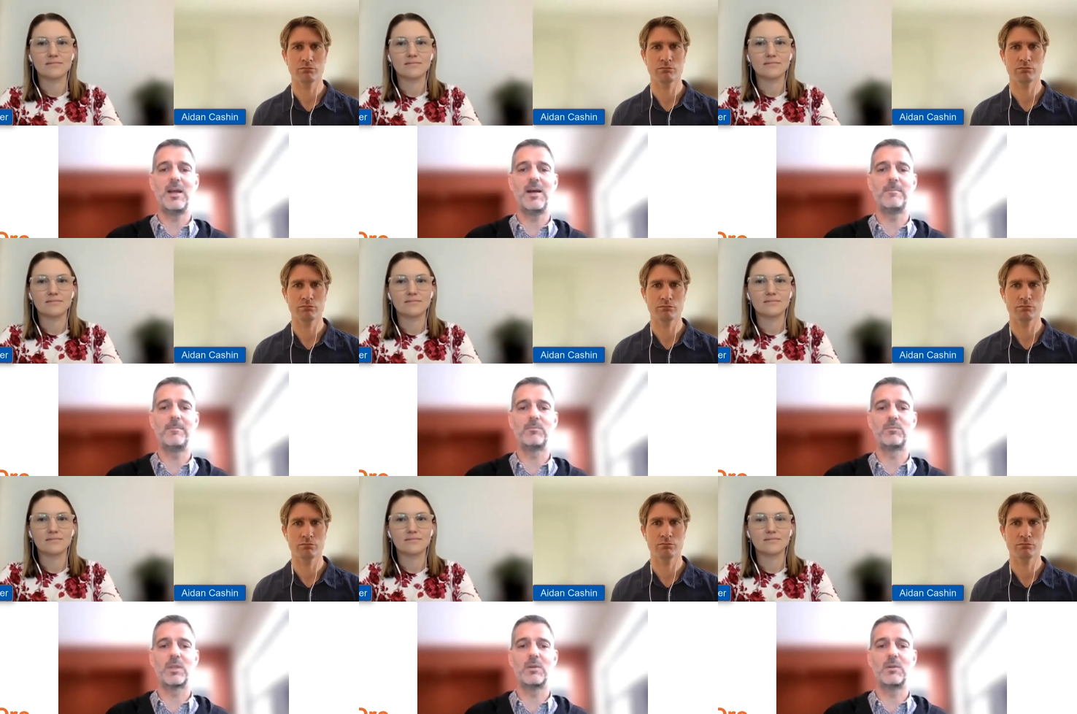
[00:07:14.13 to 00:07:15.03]
Speaker 1: um,
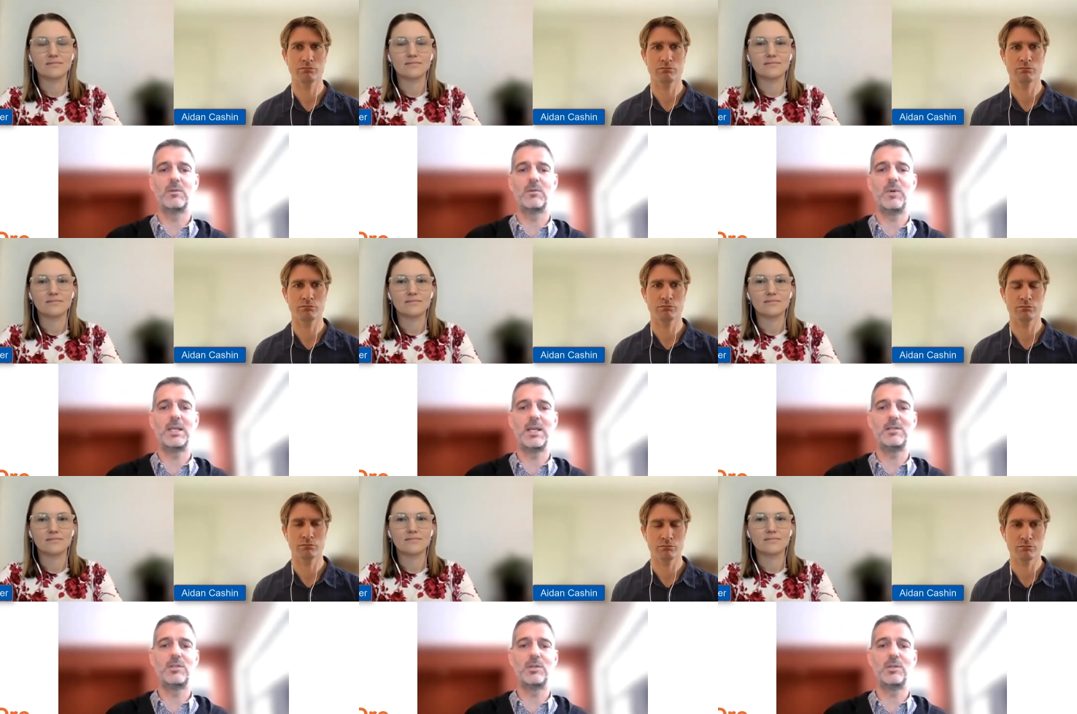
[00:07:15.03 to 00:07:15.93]
we
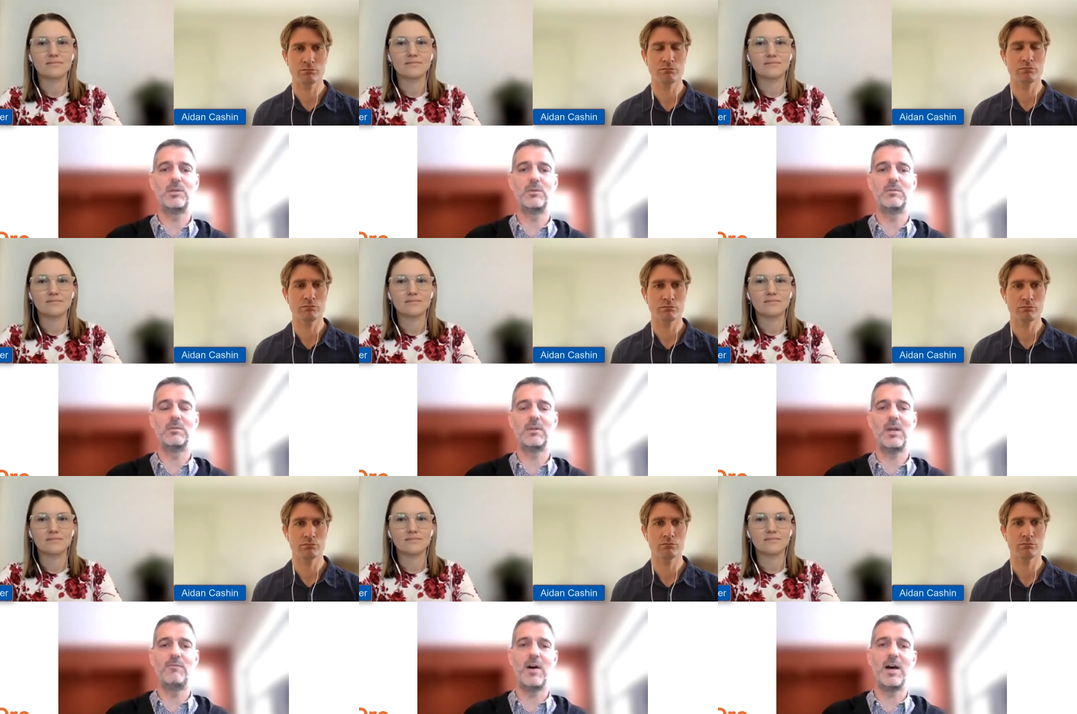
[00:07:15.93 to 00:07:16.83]
need to
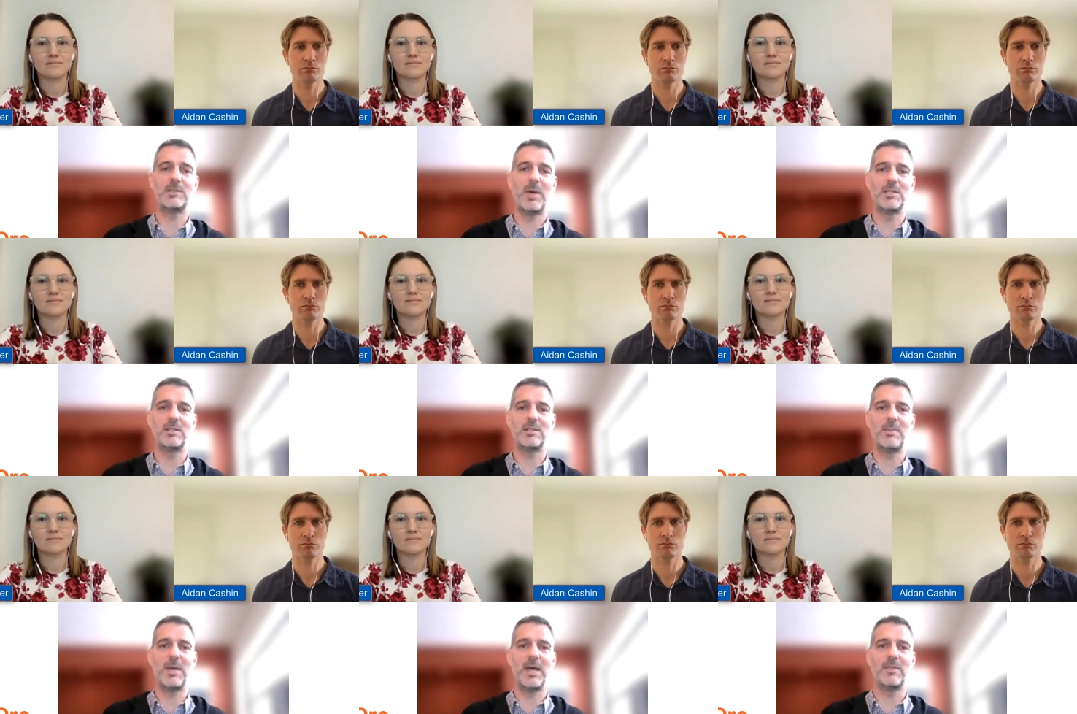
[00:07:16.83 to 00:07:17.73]
advise patients
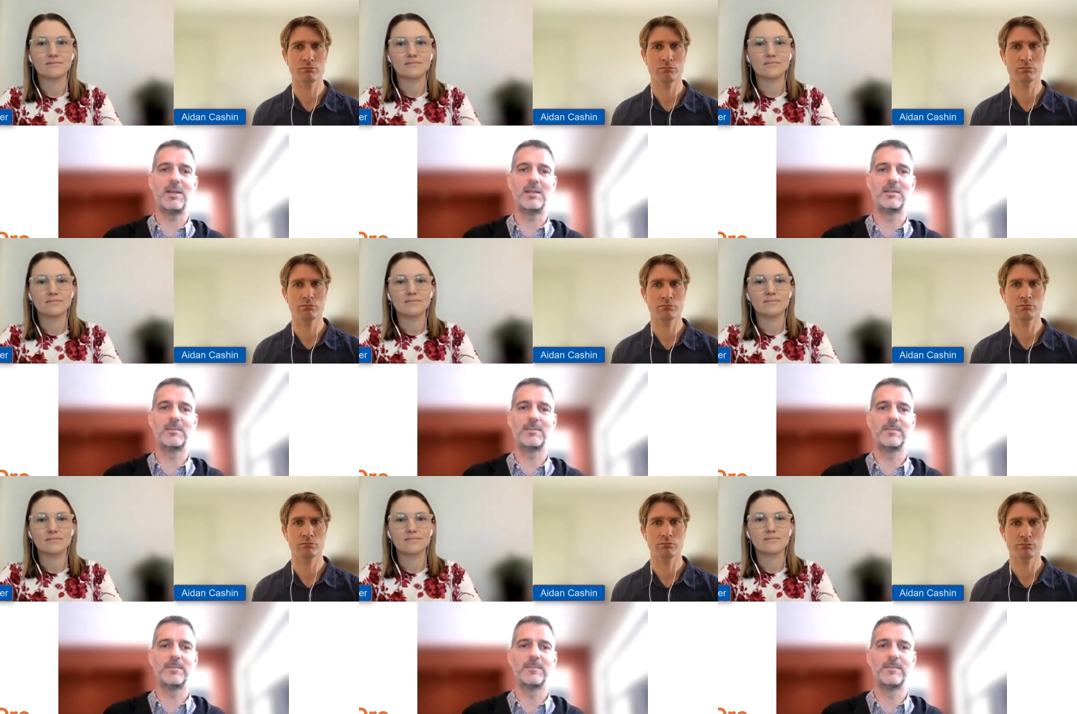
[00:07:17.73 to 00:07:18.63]
about that.
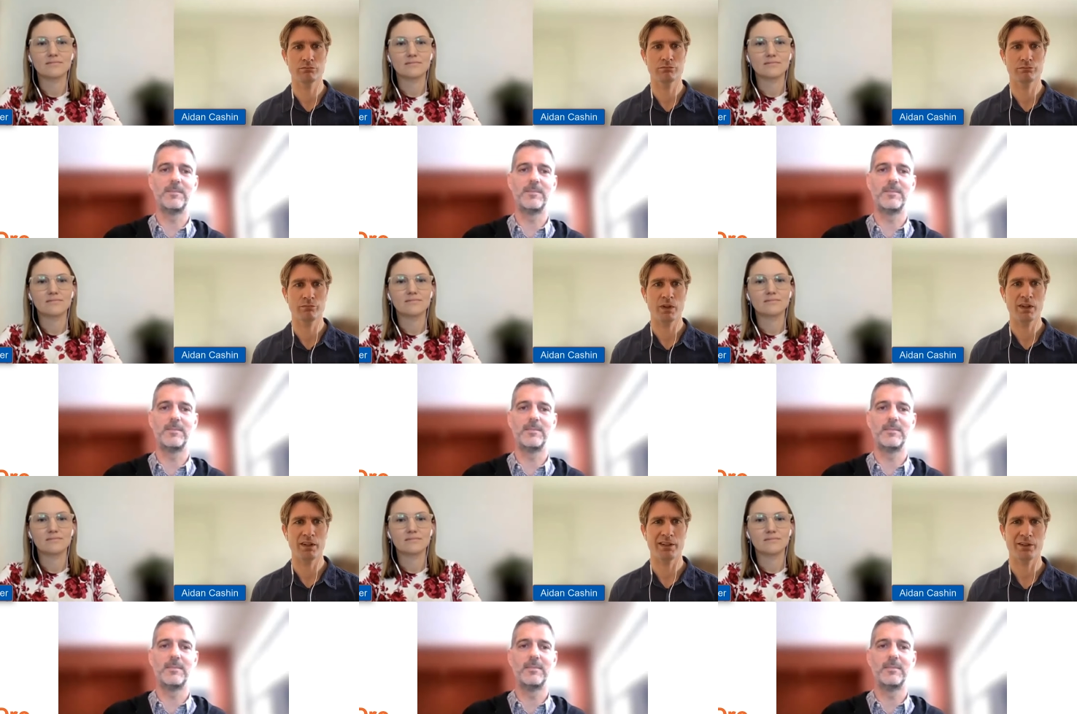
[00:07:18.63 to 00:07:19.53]

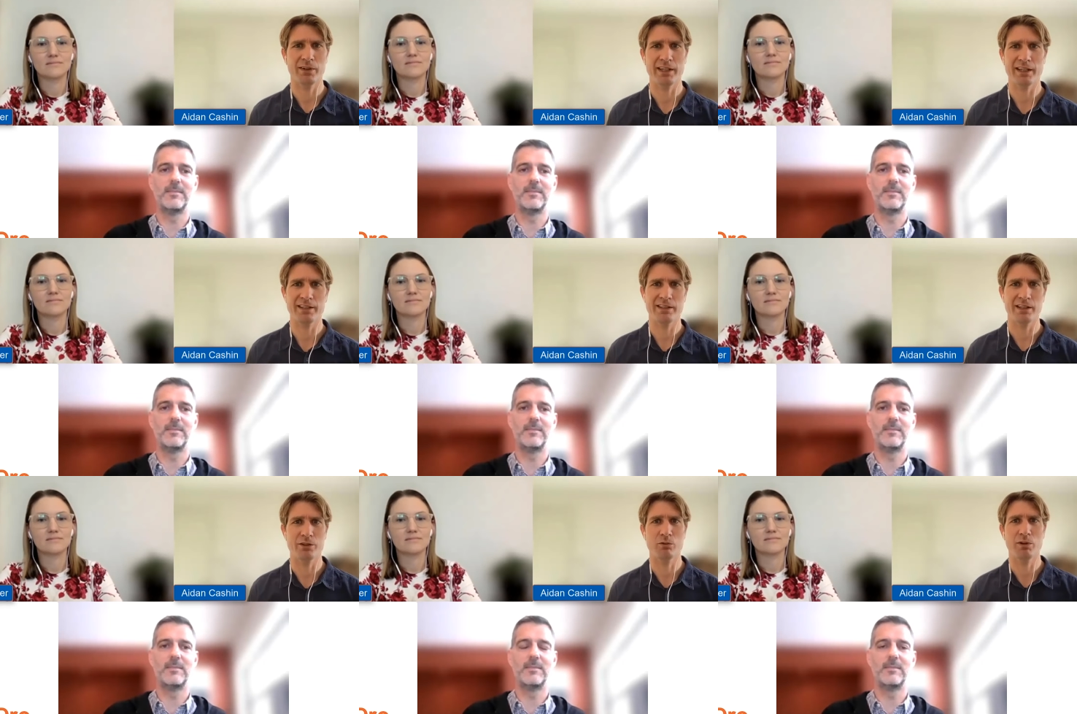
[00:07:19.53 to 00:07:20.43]
Yeah, so I
Speaker 2: guess
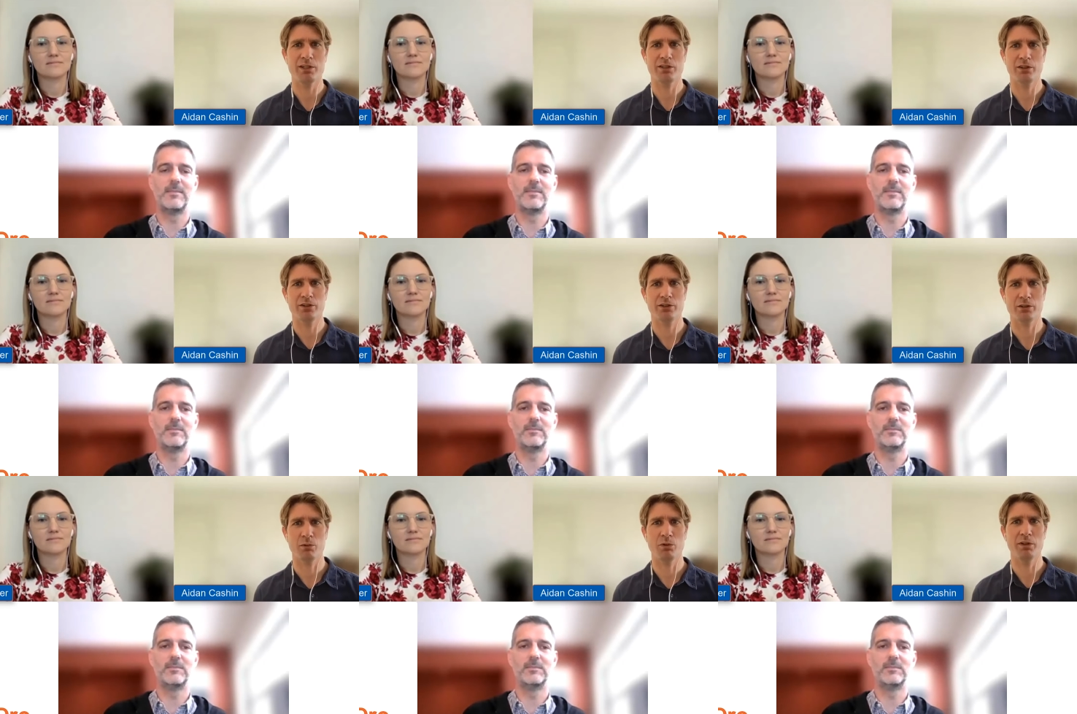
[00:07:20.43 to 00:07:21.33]
as
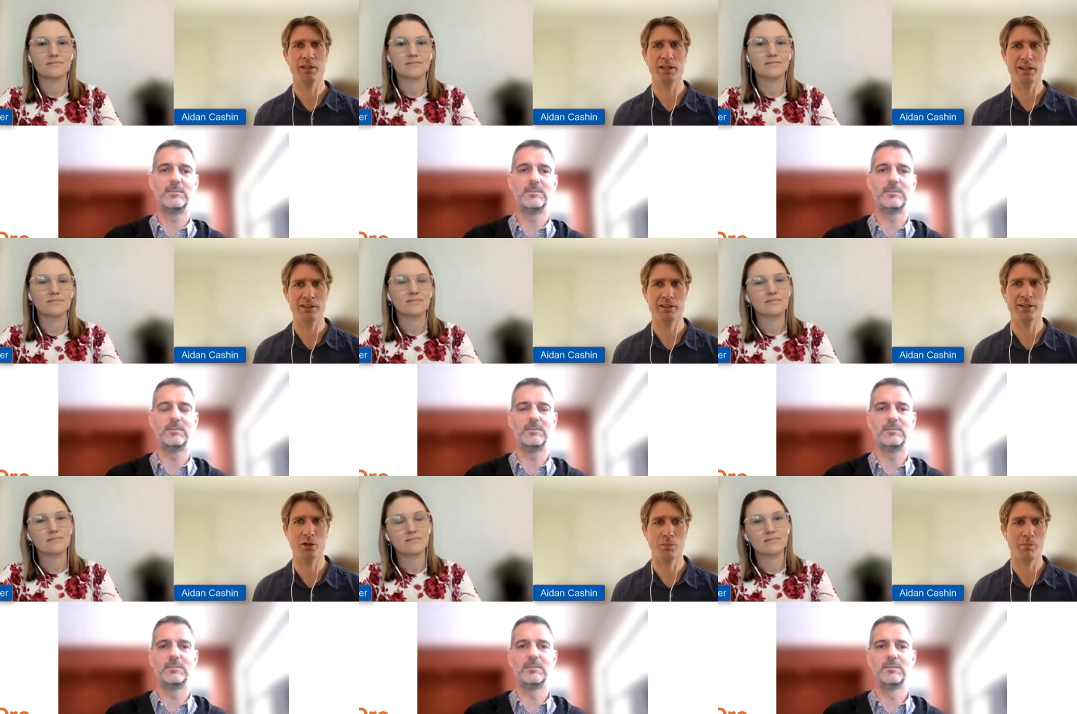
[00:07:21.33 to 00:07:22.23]
researchers, we really need to
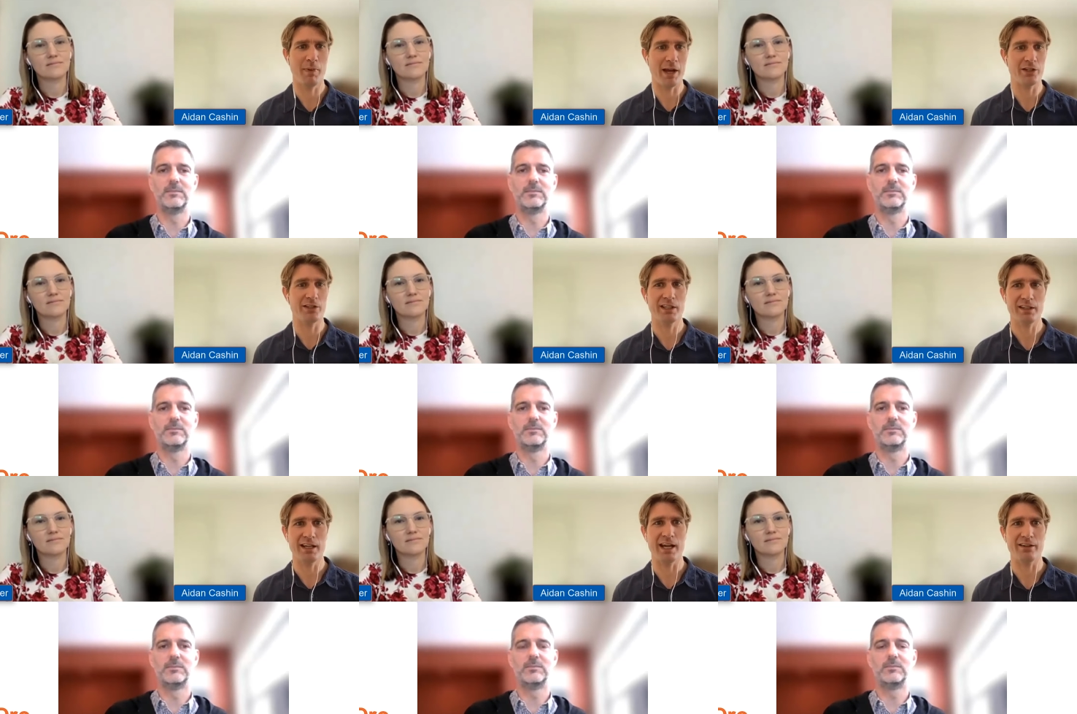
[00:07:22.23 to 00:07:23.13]
tell patients at
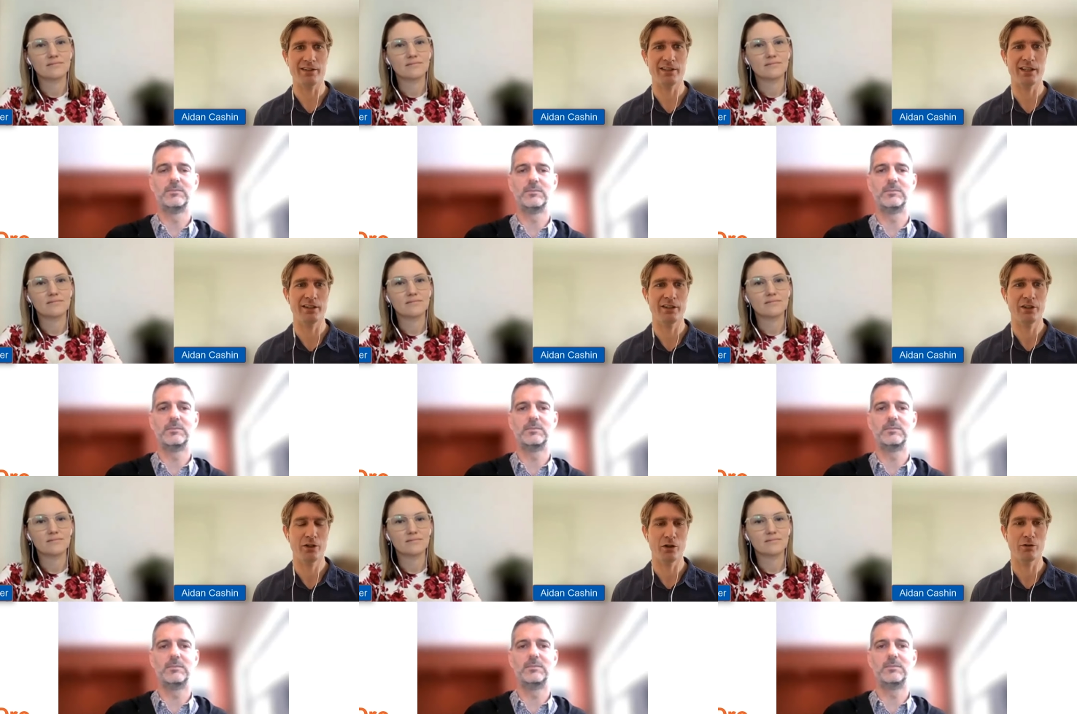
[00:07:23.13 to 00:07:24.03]
the outset
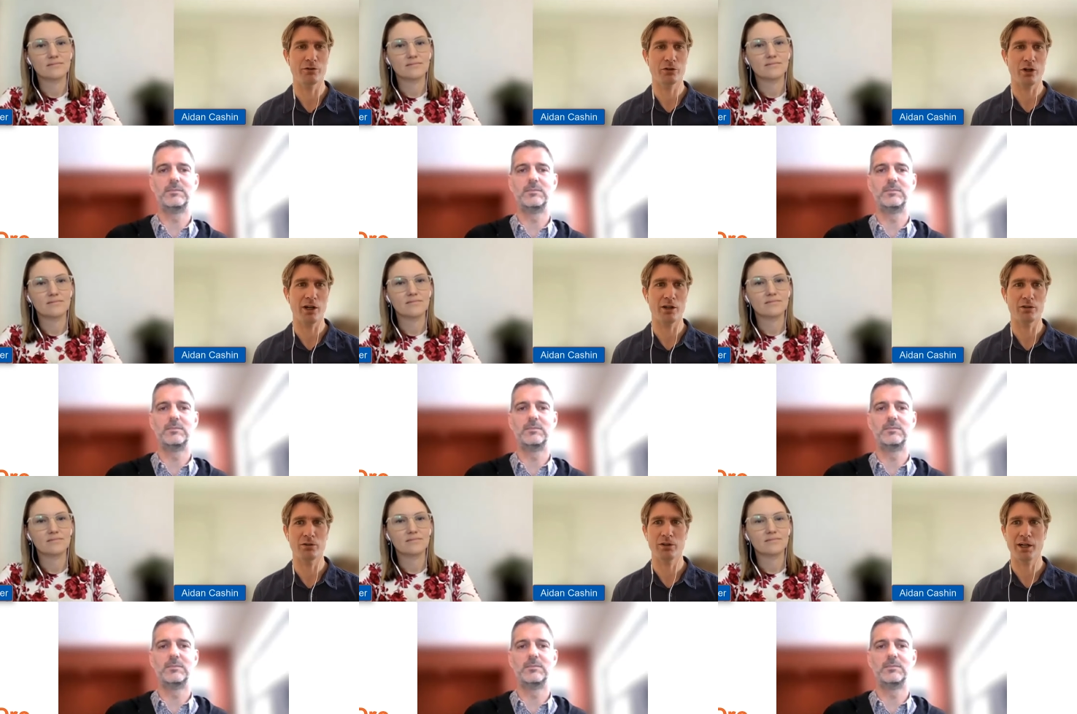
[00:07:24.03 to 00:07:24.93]
of
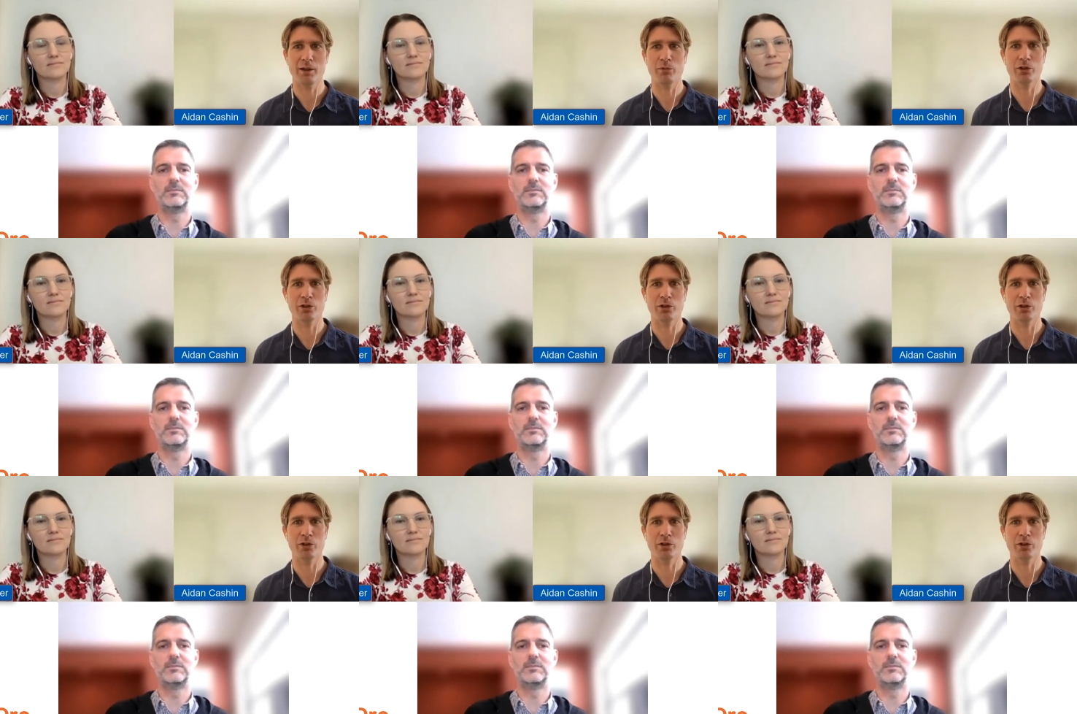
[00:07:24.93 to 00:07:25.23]
trial um,